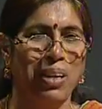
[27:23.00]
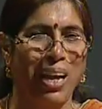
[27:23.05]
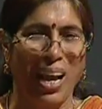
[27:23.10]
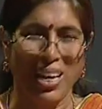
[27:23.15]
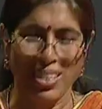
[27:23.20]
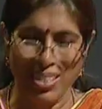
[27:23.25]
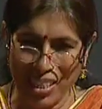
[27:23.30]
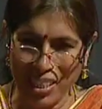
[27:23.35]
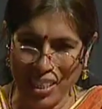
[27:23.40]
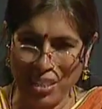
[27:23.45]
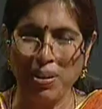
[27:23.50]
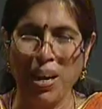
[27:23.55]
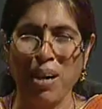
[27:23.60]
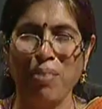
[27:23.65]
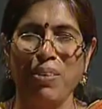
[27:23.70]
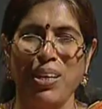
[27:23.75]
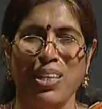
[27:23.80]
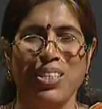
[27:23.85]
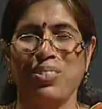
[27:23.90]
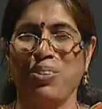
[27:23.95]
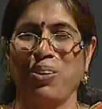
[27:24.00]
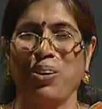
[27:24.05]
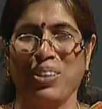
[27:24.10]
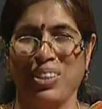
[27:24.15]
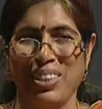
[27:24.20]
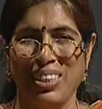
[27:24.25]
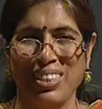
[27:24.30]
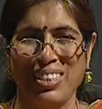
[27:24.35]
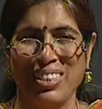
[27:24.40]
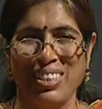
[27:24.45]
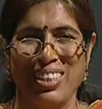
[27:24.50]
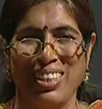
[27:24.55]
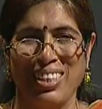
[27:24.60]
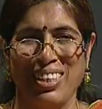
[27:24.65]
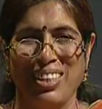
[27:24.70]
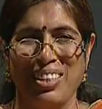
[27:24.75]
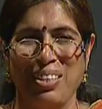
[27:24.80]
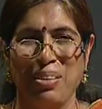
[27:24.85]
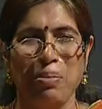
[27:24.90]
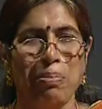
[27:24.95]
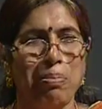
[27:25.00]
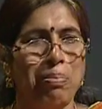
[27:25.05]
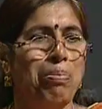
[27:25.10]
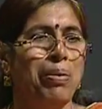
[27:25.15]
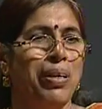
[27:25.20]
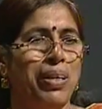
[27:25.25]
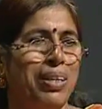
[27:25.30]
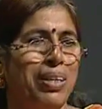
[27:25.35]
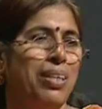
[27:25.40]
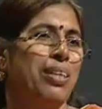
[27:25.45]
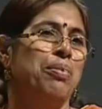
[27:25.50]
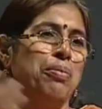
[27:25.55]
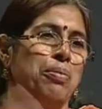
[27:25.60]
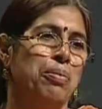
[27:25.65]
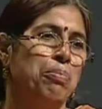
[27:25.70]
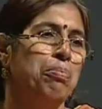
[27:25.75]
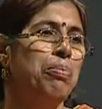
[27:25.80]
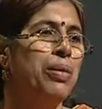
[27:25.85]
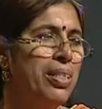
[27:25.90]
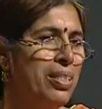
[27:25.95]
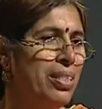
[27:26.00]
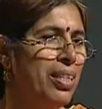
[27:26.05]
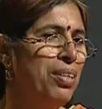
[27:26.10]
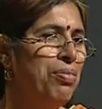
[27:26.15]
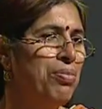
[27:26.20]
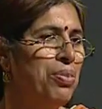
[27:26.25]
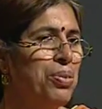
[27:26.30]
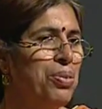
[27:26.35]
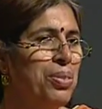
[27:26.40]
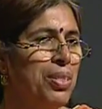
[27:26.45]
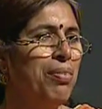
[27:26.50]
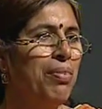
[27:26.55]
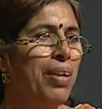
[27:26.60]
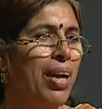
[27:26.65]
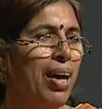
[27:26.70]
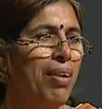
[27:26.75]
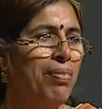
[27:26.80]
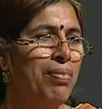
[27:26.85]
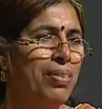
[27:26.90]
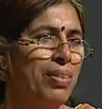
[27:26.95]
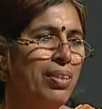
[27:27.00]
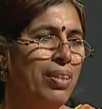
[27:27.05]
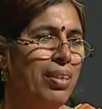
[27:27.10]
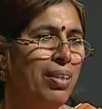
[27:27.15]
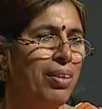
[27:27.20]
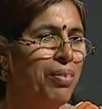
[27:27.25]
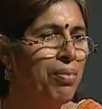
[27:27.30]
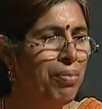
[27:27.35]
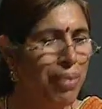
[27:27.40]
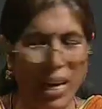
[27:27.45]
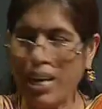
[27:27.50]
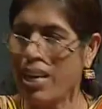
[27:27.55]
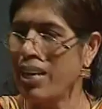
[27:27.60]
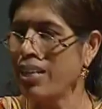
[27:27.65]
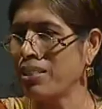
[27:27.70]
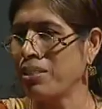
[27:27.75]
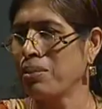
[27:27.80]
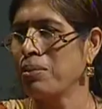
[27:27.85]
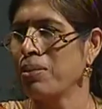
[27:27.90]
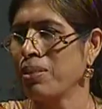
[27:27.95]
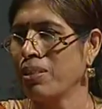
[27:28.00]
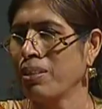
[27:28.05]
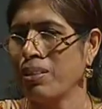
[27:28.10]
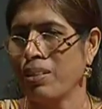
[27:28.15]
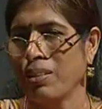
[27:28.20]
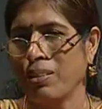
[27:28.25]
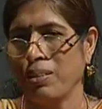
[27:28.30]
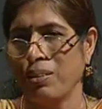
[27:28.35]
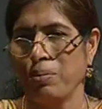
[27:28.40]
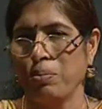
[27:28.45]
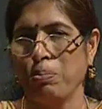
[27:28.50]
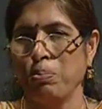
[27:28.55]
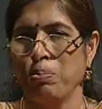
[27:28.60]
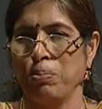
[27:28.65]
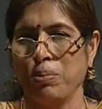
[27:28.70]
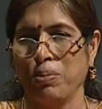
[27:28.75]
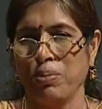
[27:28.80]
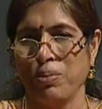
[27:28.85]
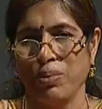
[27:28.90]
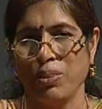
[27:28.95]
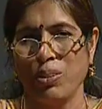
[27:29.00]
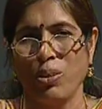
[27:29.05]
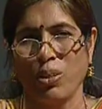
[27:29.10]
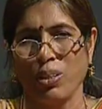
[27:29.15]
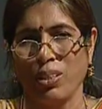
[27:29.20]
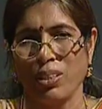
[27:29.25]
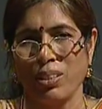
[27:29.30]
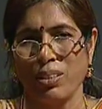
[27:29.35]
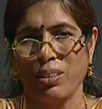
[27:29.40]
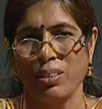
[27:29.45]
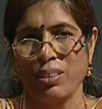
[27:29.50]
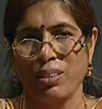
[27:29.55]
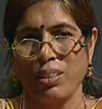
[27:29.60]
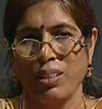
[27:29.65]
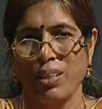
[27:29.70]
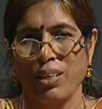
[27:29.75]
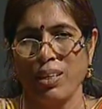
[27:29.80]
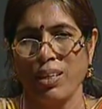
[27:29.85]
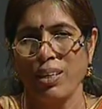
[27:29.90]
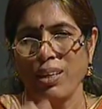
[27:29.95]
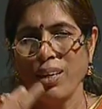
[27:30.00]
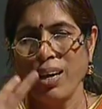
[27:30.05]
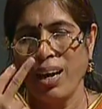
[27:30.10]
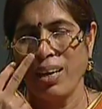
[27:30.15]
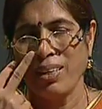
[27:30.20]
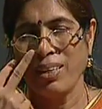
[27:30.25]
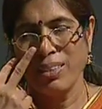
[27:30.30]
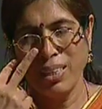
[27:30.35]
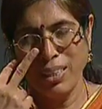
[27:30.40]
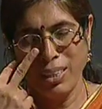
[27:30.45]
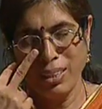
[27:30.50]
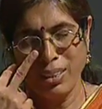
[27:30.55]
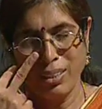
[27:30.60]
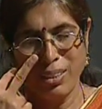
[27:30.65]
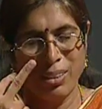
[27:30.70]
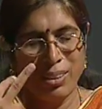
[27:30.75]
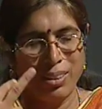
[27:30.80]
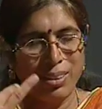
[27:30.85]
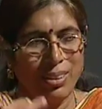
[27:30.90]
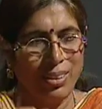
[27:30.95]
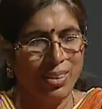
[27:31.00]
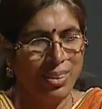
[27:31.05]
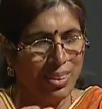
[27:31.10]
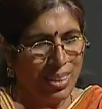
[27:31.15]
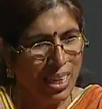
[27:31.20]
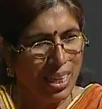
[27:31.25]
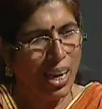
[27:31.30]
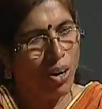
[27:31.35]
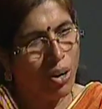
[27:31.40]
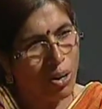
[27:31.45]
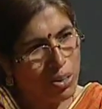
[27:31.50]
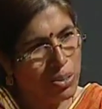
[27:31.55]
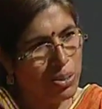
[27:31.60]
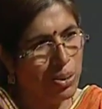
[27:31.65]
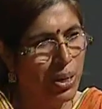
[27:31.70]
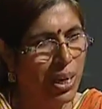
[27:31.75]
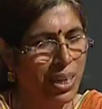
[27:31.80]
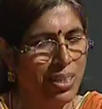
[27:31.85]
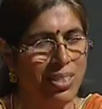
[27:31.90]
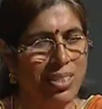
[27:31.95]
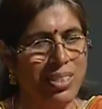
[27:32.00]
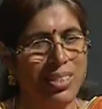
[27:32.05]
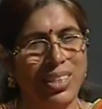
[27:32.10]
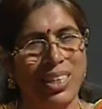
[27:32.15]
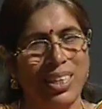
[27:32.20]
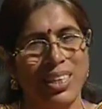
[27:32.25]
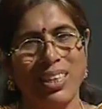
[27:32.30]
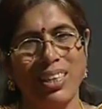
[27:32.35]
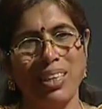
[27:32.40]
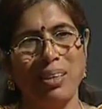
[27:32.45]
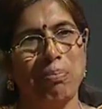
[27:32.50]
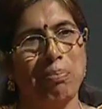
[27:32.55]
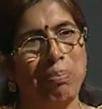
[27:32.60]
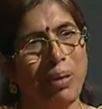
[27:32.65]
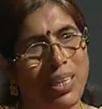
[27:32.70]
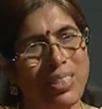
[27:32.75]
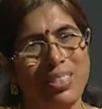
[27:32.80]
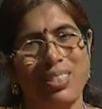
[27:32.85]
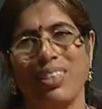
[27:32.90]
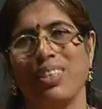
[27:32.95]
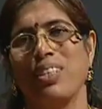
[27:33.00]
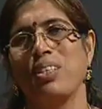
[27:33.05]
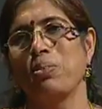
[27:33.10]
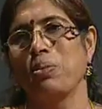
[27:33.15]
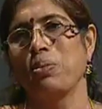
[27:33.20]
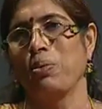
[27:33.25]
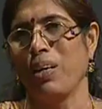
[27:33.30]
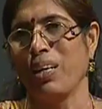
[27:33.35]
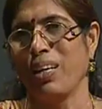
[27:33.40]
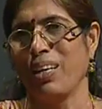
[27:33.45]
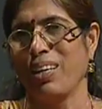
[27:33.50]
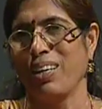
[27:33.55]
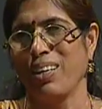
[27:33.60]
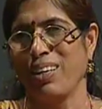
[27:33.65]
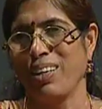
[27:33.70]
As such, we have less doctors per person. If you see, we have very less doctors. And then they are also concentrated in big cities only.